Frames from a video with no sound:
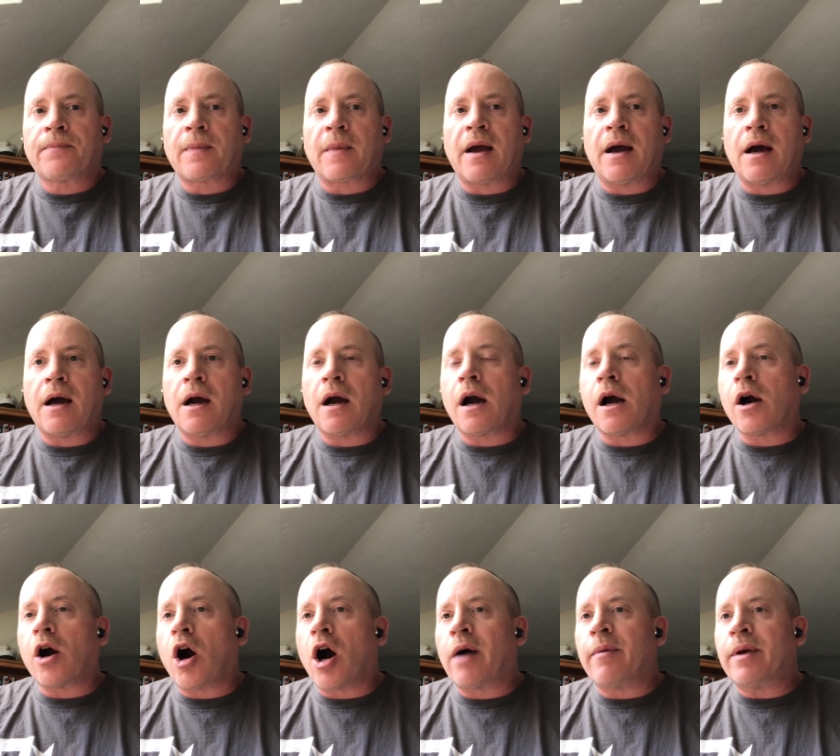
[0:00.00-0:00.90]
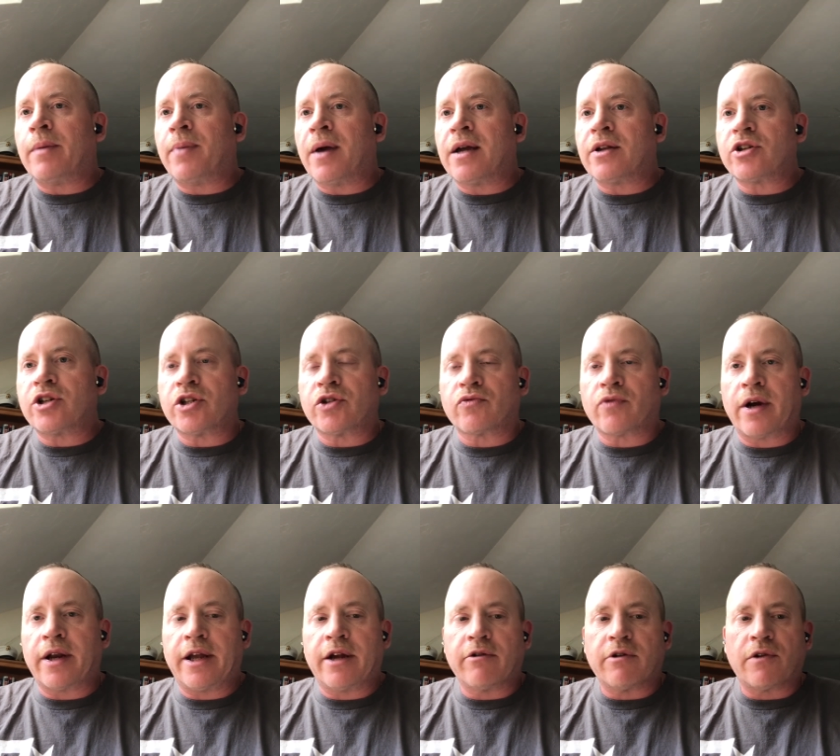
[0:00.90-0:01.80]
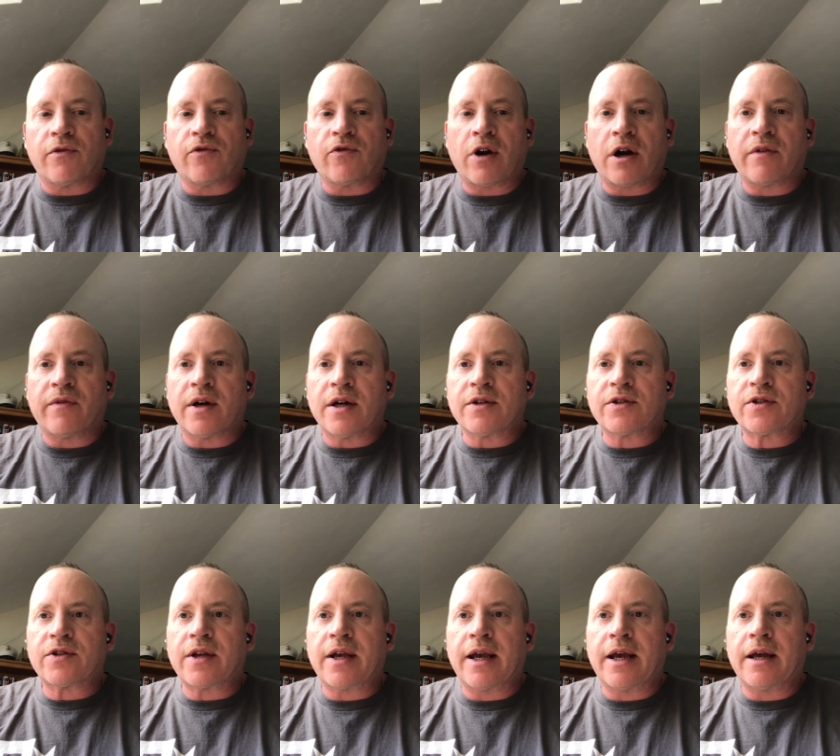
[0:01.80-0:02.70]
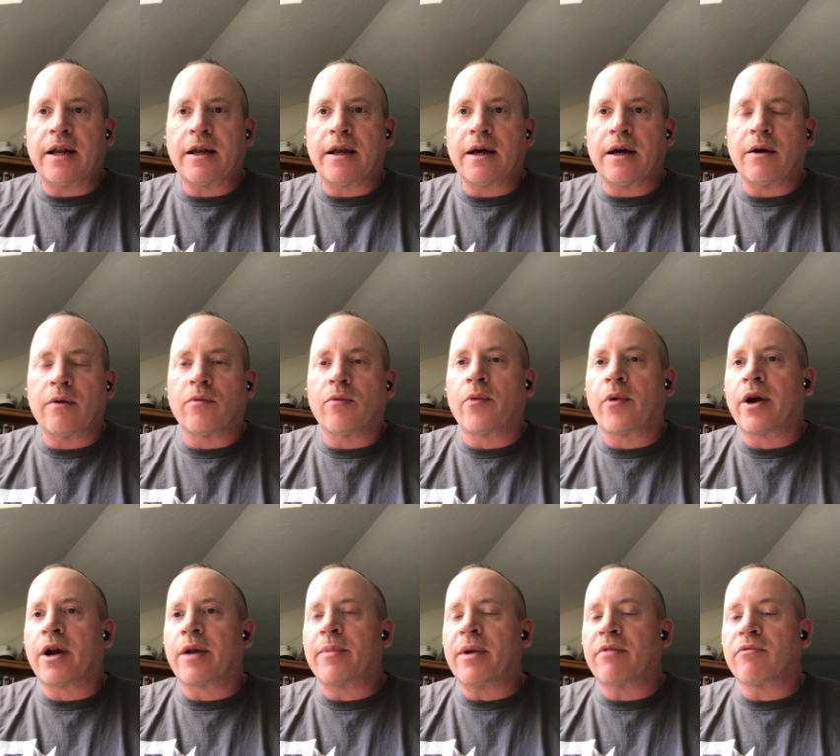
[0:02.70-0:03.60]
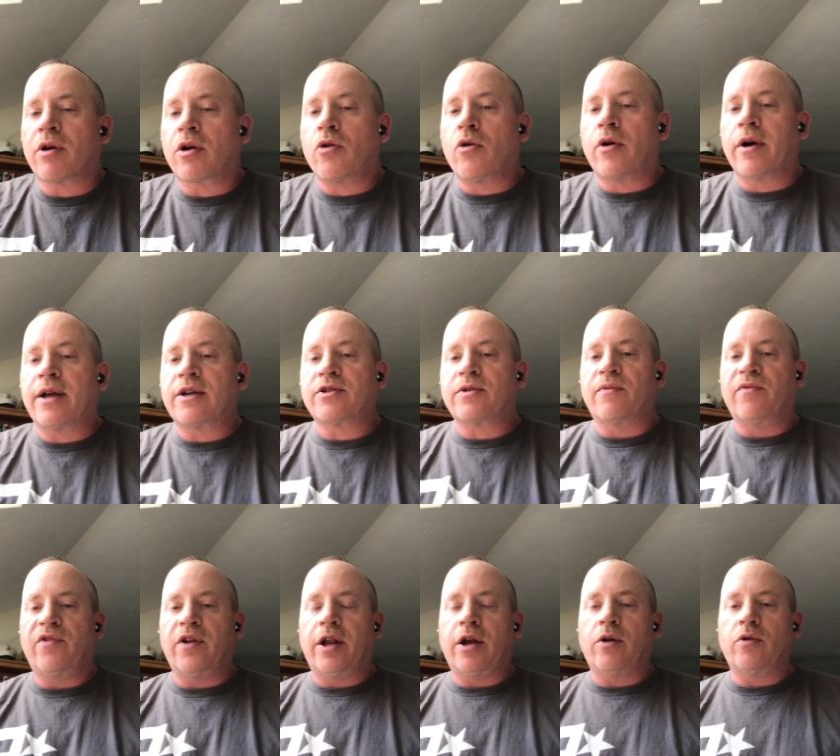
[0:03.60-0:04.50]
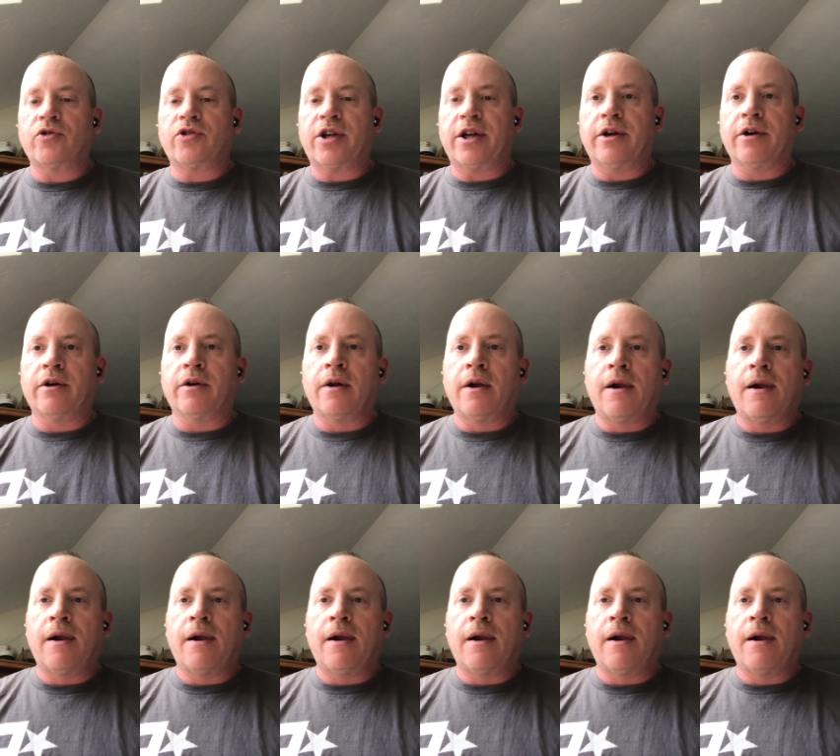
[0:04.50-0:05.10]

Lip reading: Our hobby bench is right here in front of us, and we're going to be recording some videos here